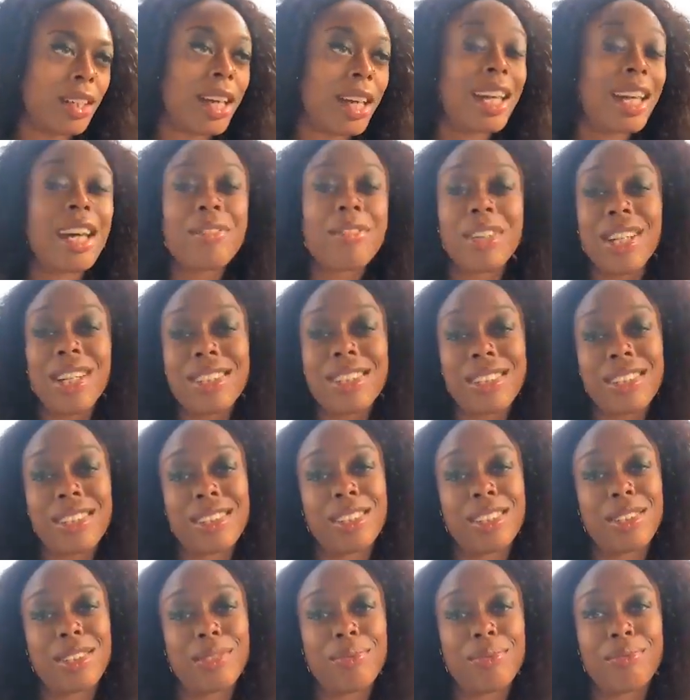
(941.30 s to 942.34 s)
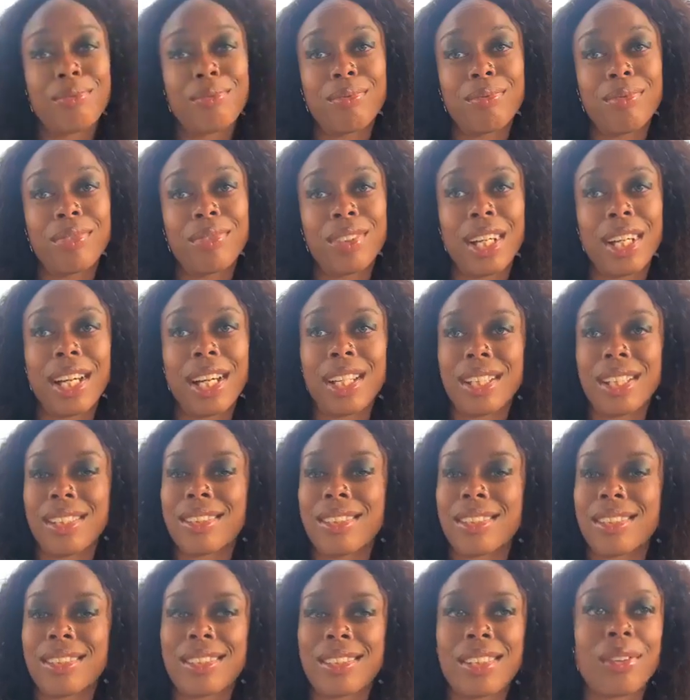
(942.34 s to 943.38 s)
I have autism. I
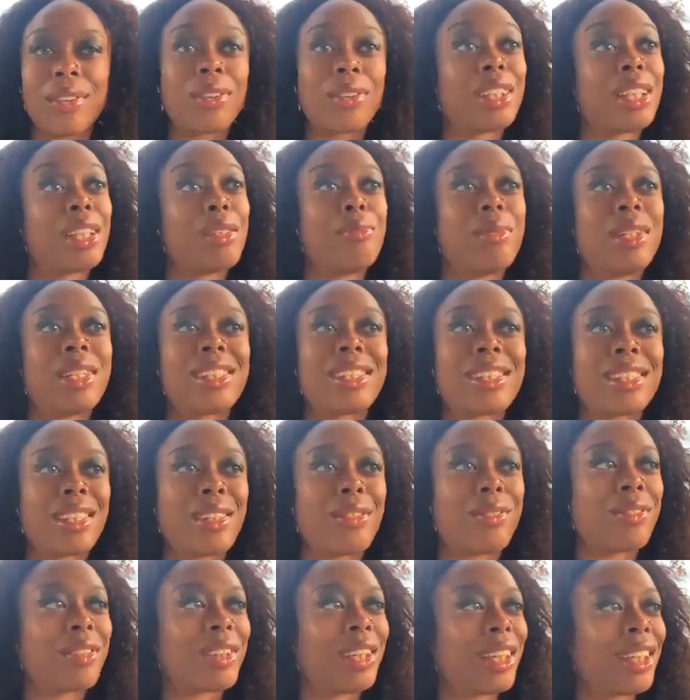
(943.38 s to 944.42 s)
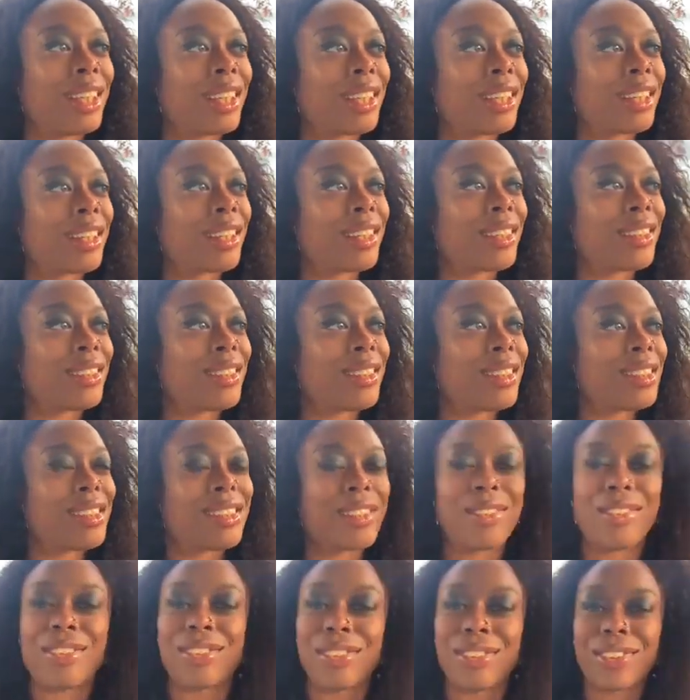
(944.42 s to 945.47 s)
totally miss some like
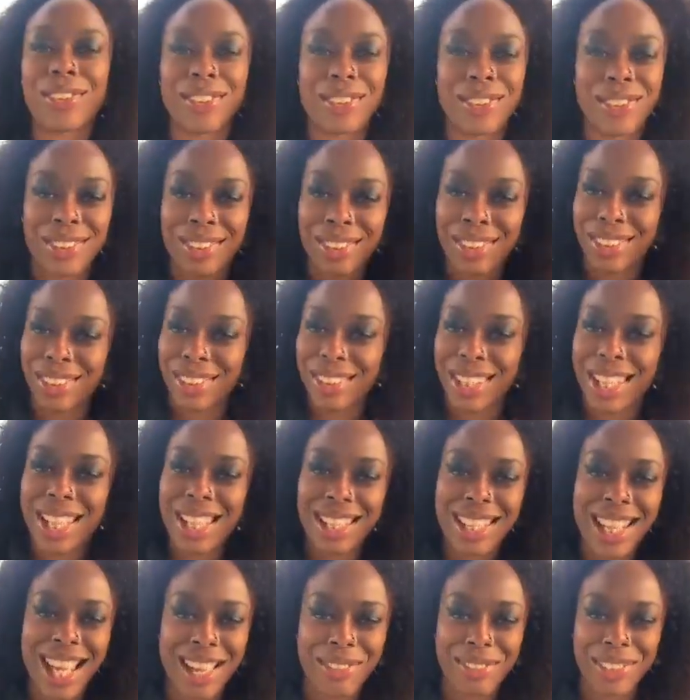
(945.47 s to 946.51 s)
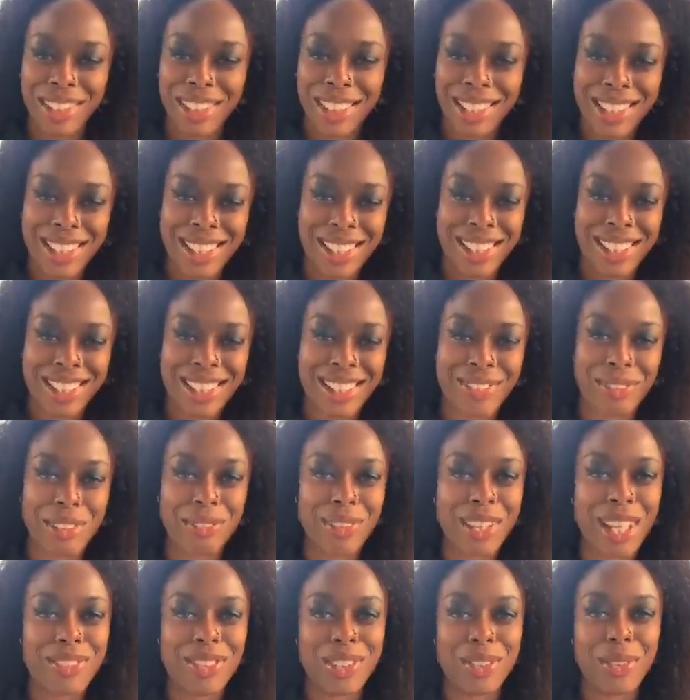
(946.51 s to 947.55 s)
social navigations
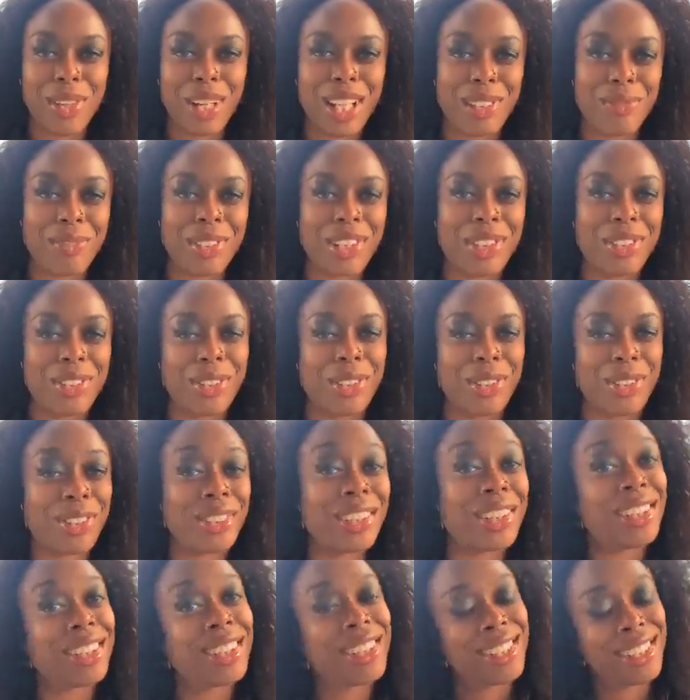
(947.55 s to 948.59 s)
people have to walk me through.